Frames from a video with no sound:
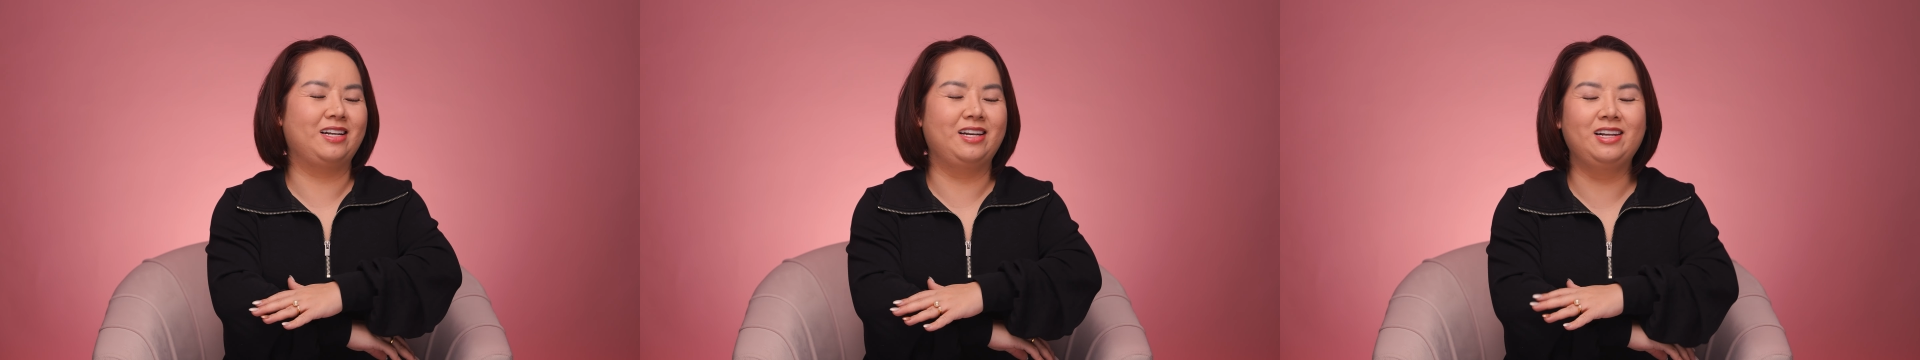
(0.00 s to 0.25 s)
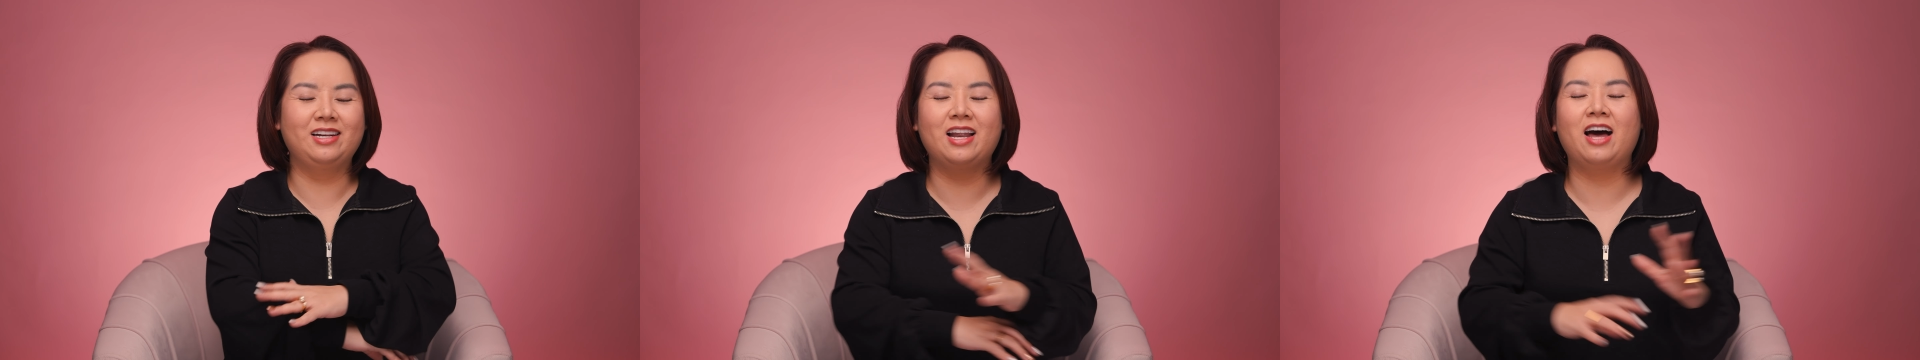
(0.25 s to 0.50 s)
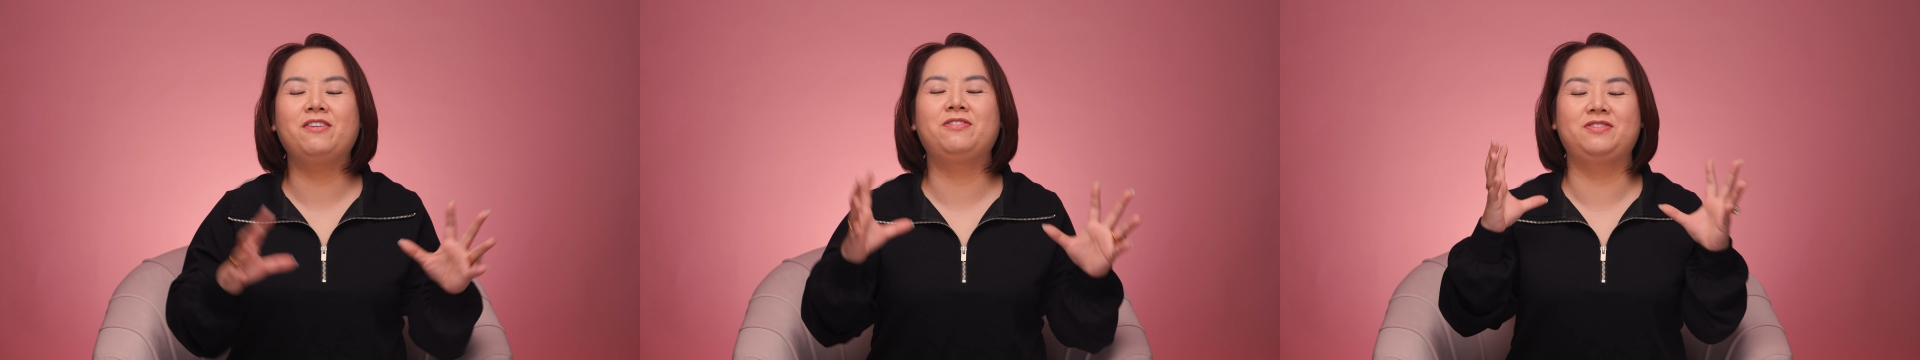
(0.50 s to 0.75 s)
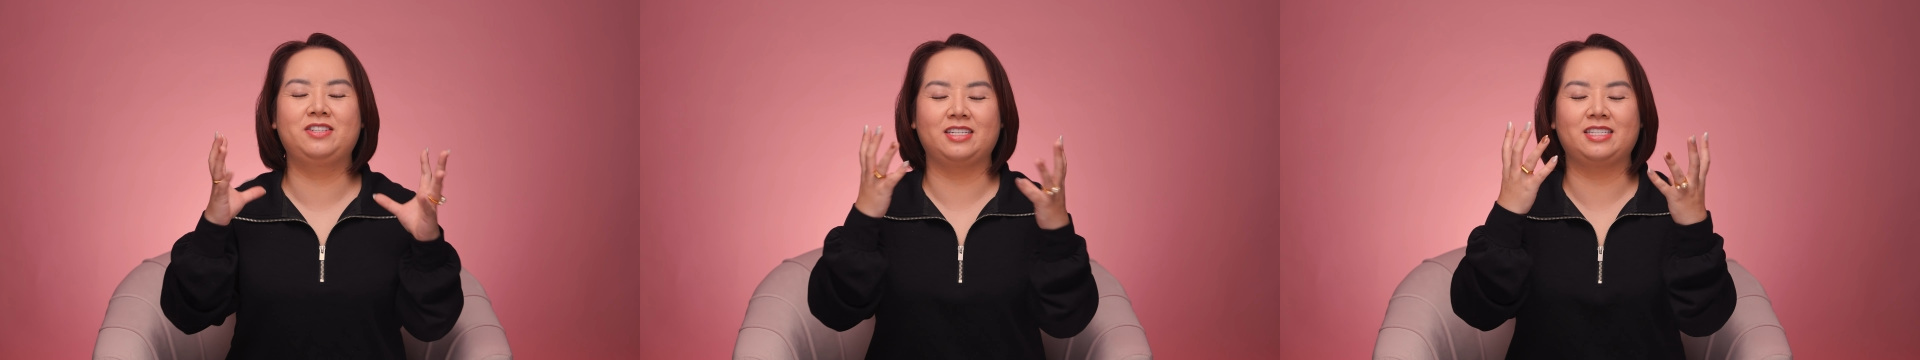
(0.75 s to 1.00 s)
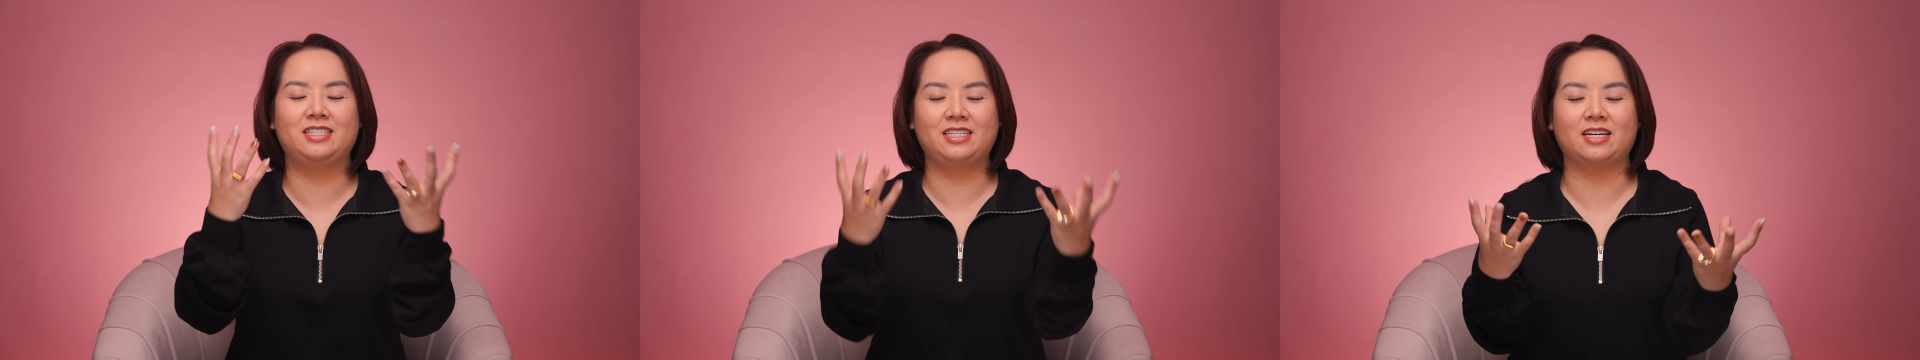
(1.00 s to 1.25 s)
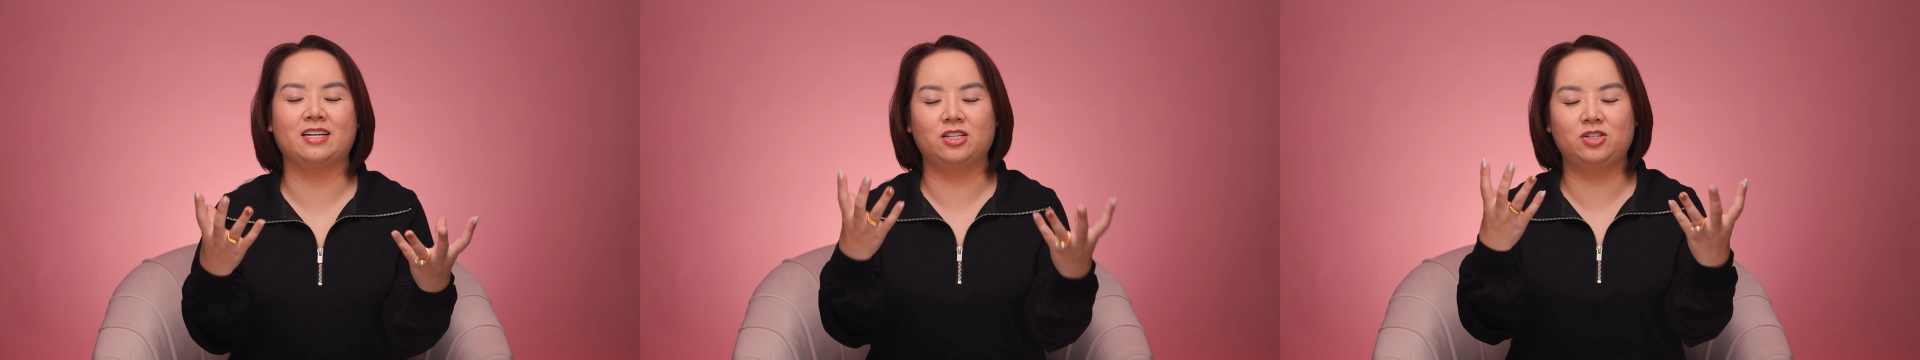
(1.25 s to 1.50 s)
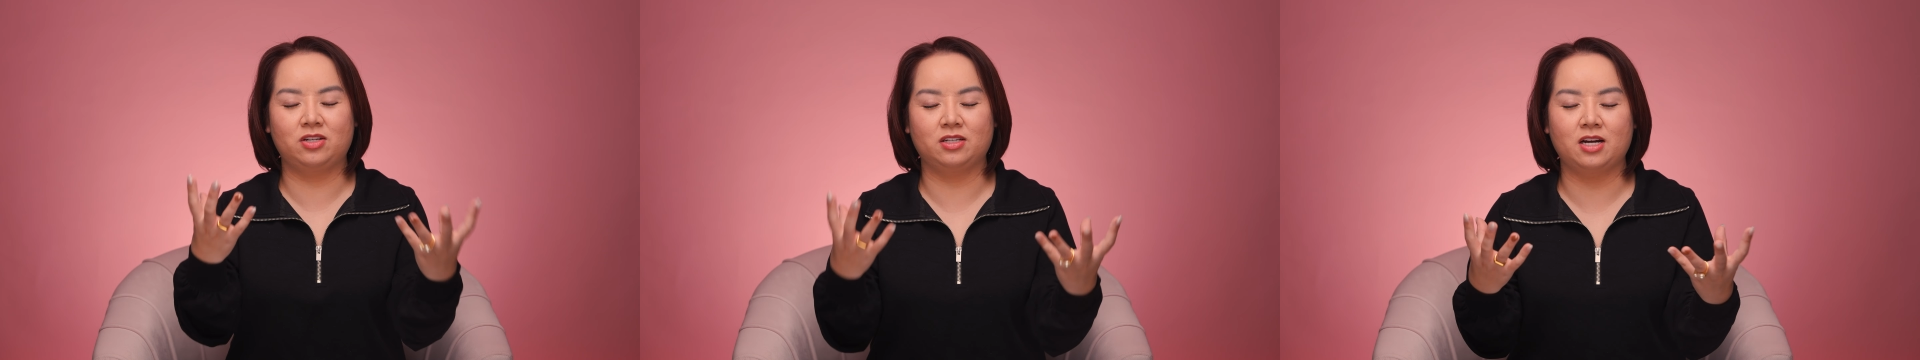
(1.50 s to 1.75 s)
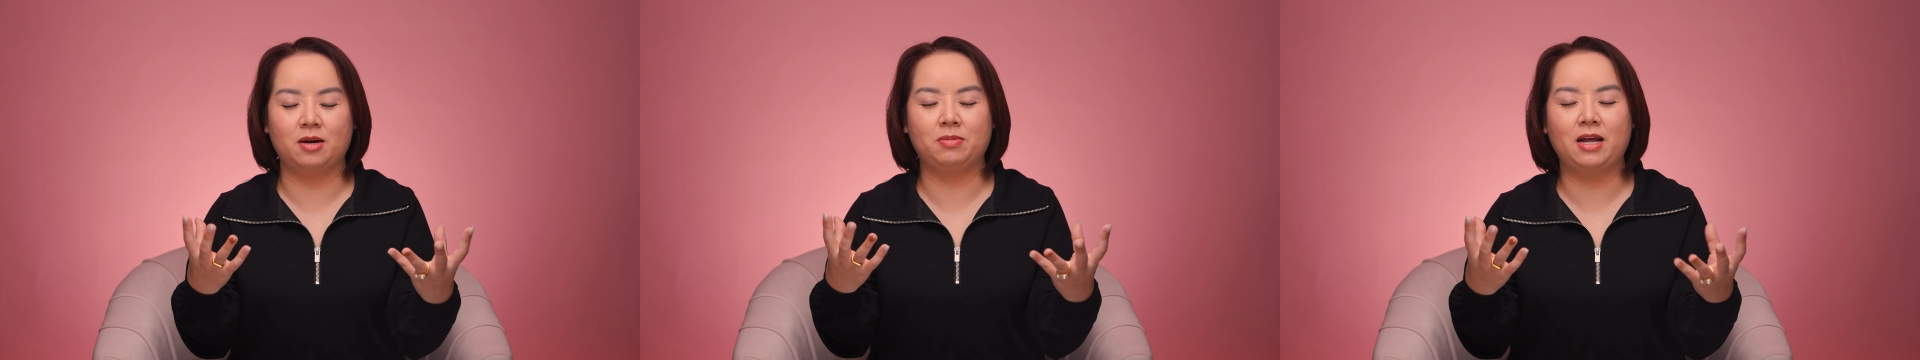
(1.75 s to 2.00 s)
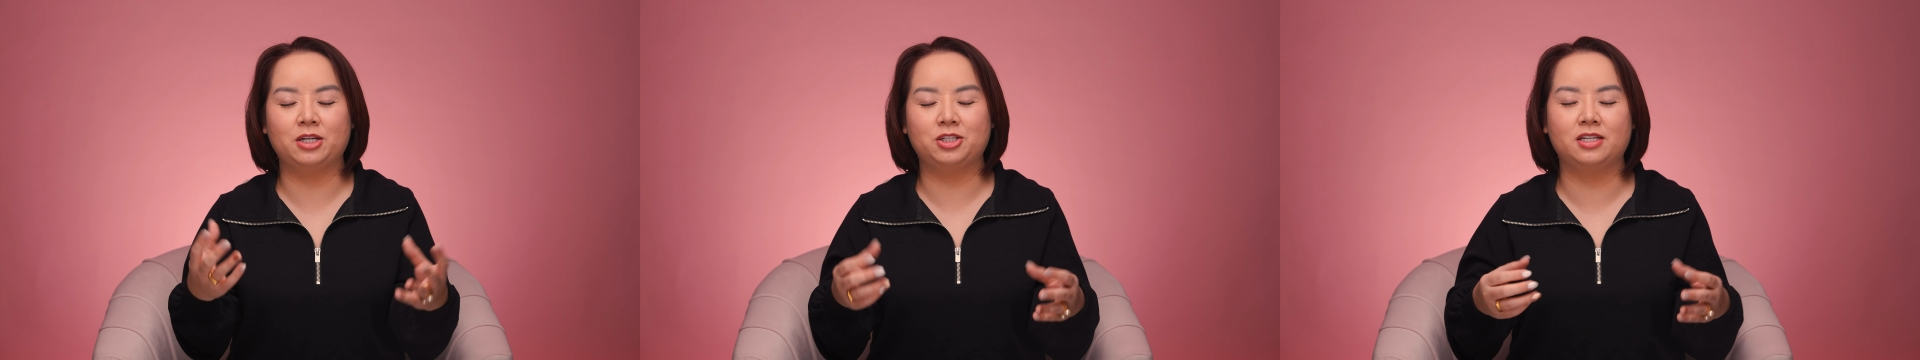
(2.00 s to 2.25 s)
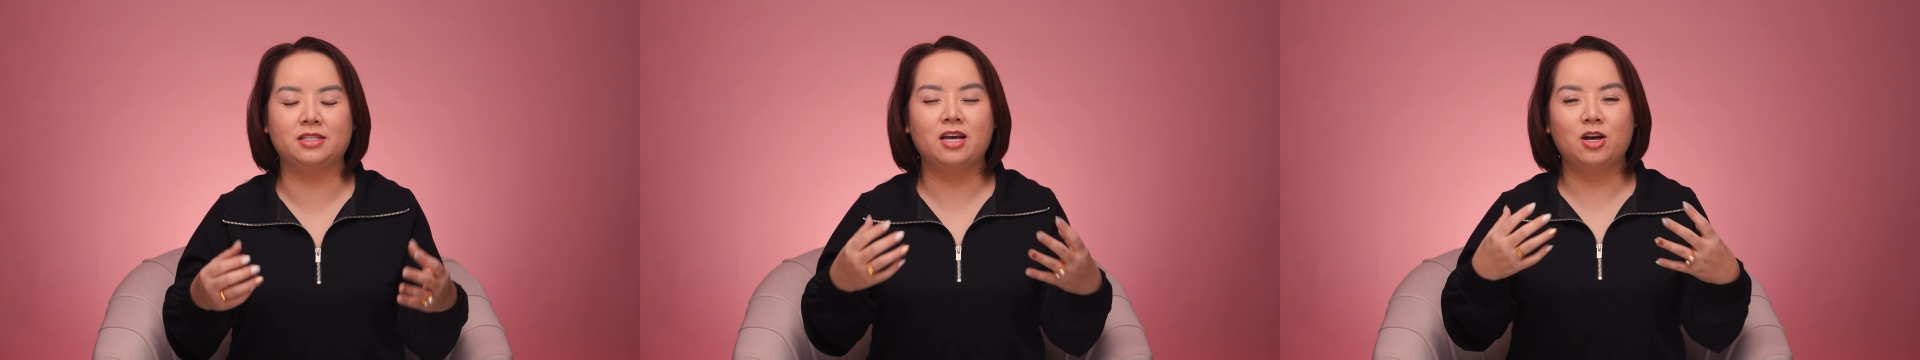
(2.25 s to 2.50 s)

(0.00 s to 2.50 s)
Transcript: love to stick to the top lashes,